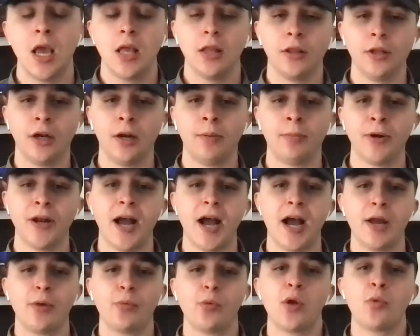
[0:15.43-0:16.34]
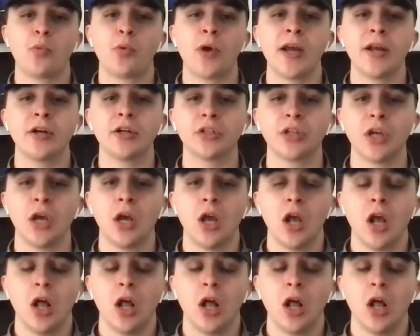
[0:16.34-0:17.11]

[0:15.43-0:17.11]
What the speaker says: The number 9 Red Raiders